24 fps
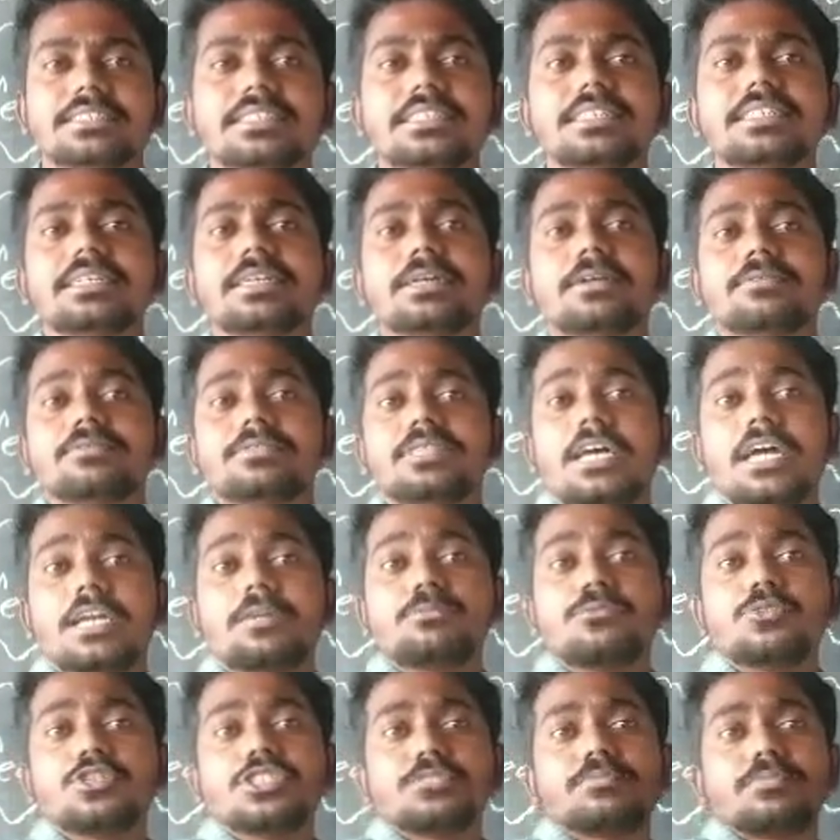The
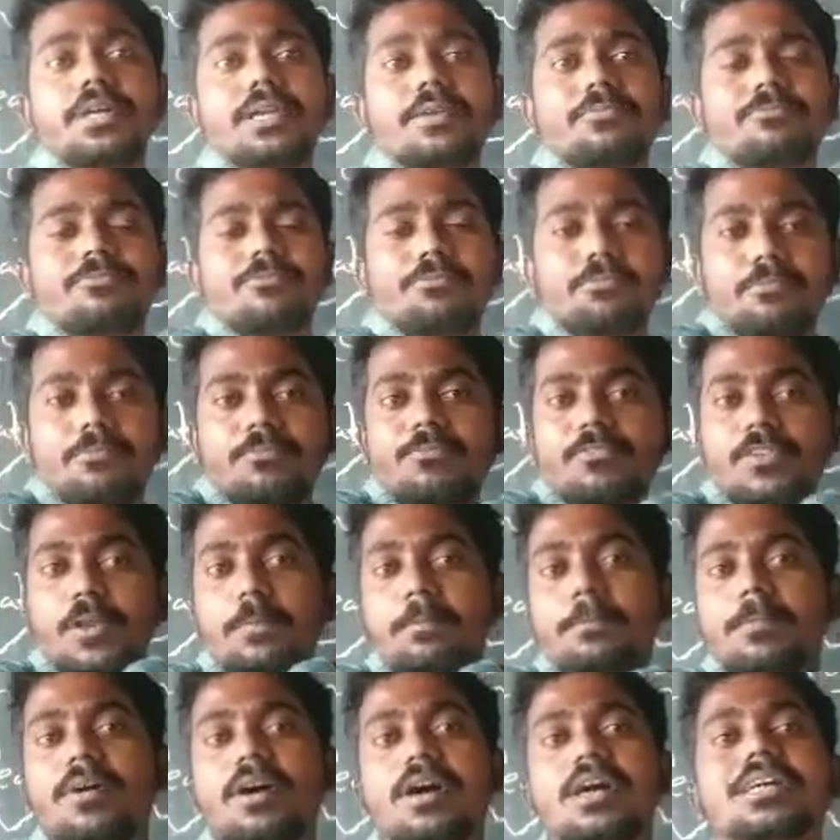atmosphere will
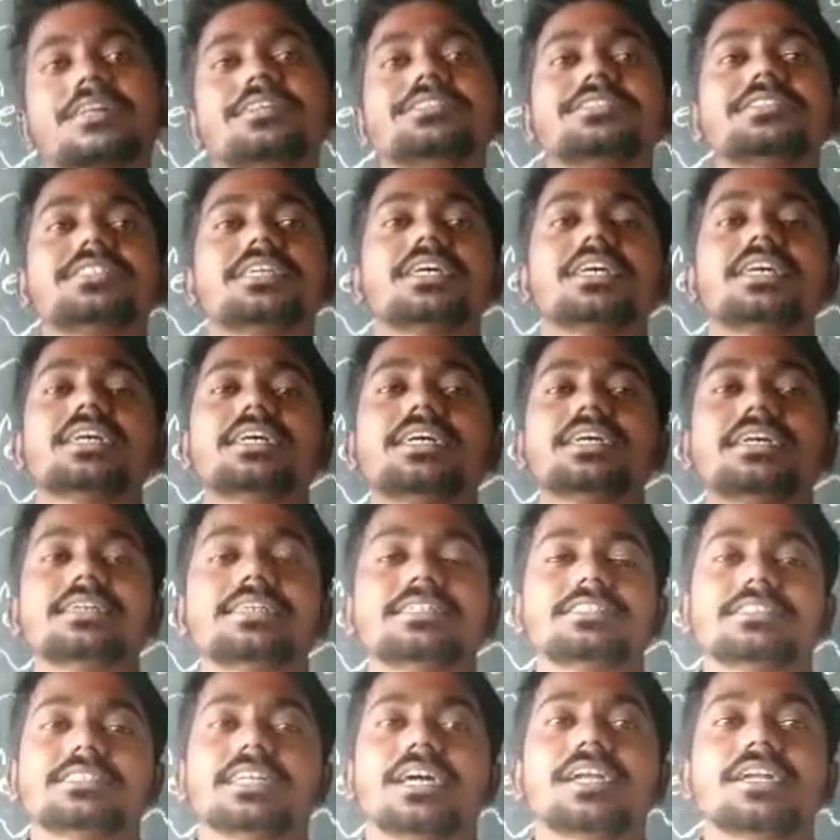pass the
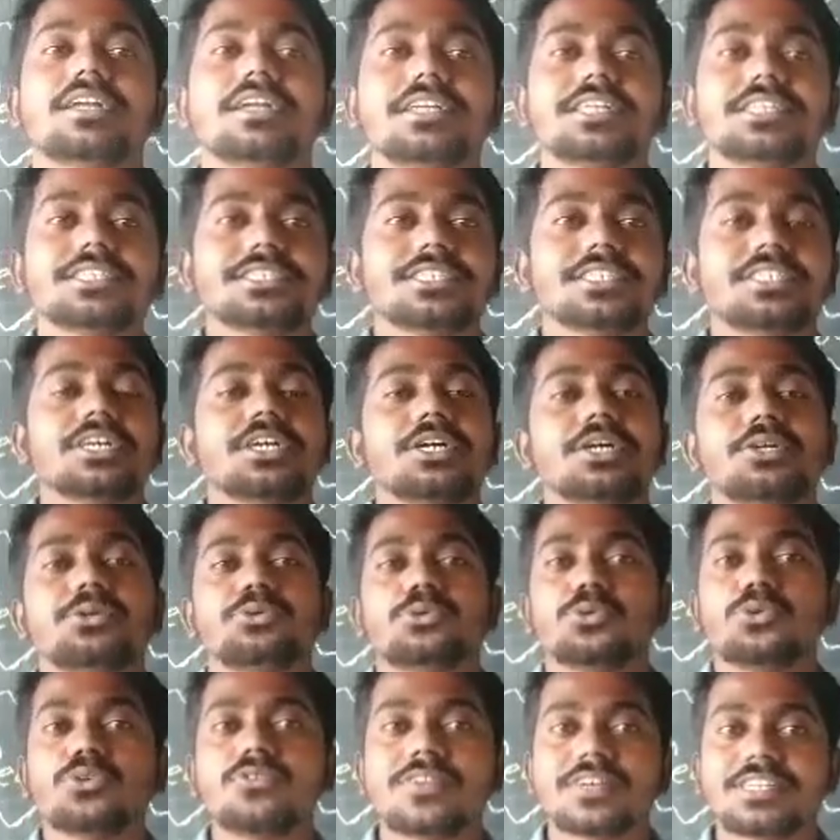sun rays
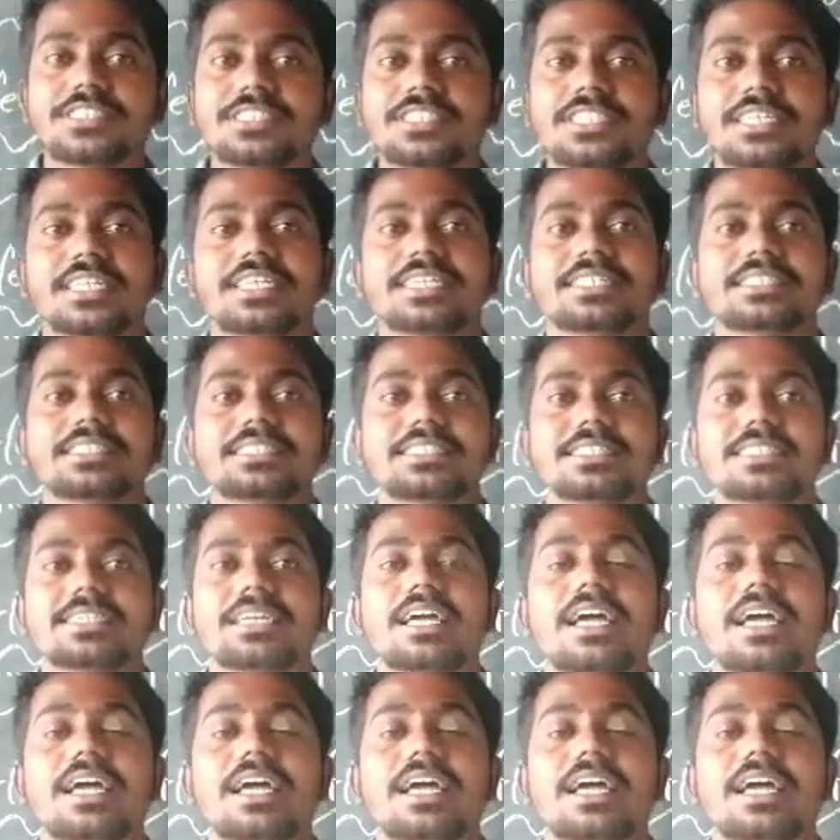towards the earth.